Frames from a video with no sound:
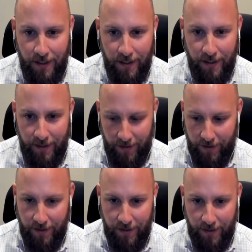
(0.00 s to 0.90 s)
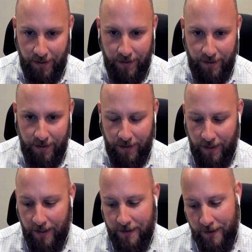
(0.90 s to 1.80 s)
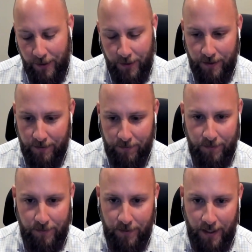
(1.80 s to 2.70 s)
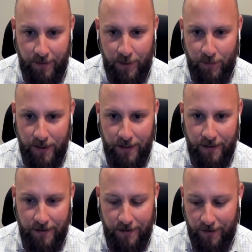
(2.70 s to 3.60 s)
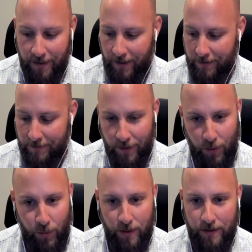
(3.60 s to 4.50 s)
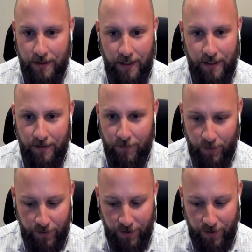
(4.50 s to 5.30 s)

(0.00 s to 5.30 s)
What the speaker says: Yeah. And then now to go to heavy bid, like, Lord, and we run